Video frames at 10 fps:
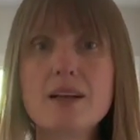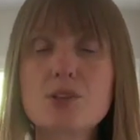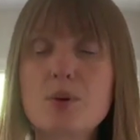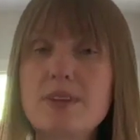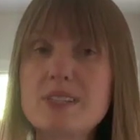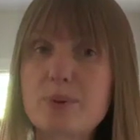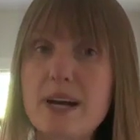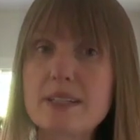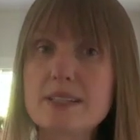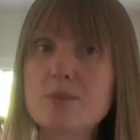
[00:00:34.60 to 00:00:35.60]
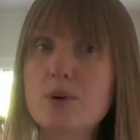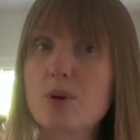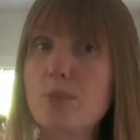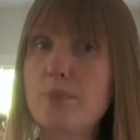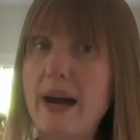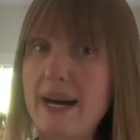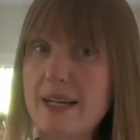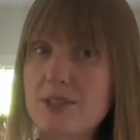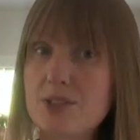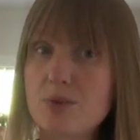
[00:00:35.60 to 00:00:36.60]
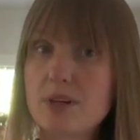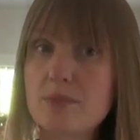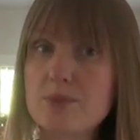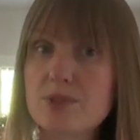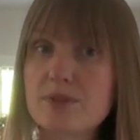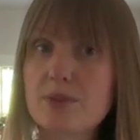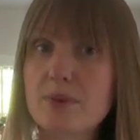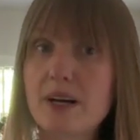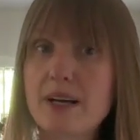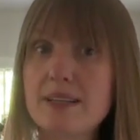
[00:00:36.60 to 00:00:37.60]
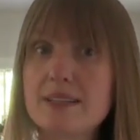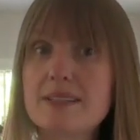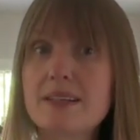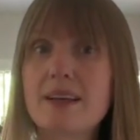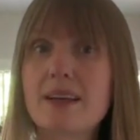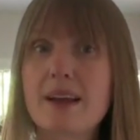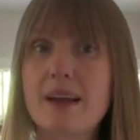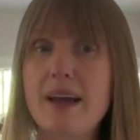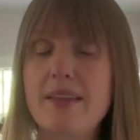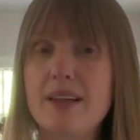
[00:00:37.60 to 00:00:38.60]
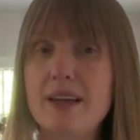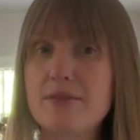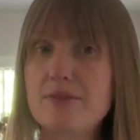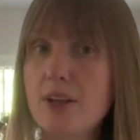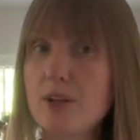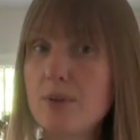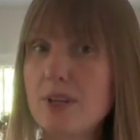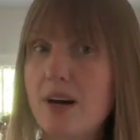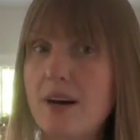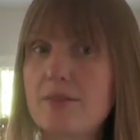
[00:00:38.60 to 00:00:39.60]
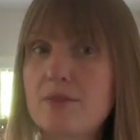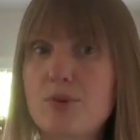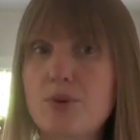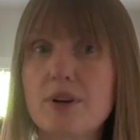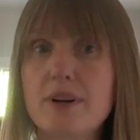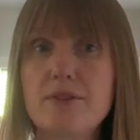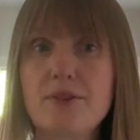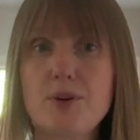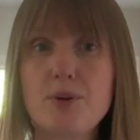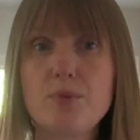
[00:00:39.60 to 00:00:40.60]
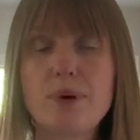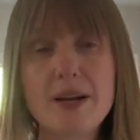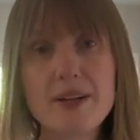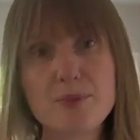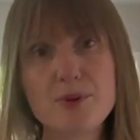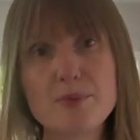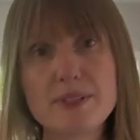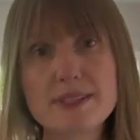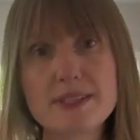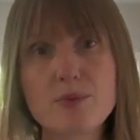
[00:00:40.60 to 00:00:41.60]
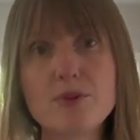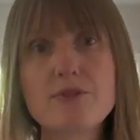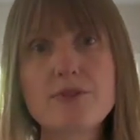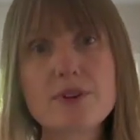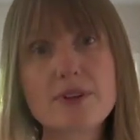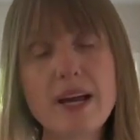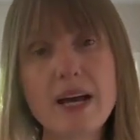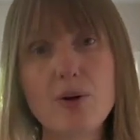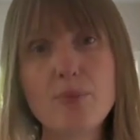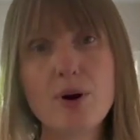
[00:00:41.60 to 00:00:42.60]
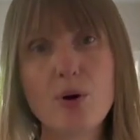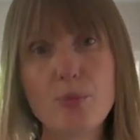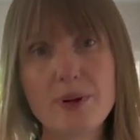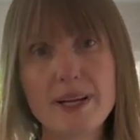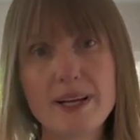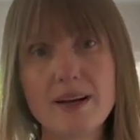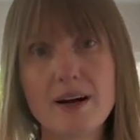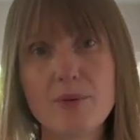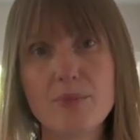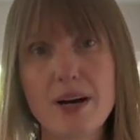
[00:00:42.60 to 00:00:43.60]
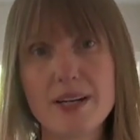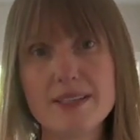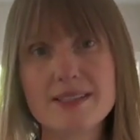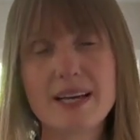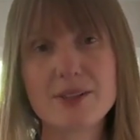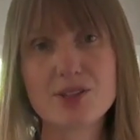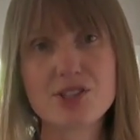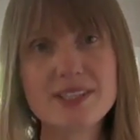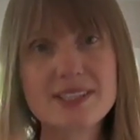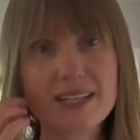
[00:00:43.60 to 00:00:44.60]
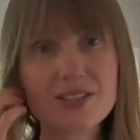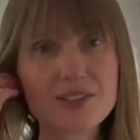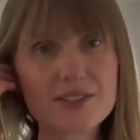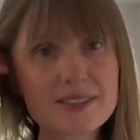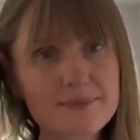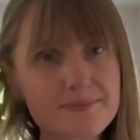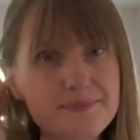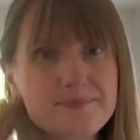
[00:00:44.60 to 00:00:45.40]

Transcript: So in this practice, we'll go back into our observer mind and then follow along for a few body movements that will further help opening our body's energy centers.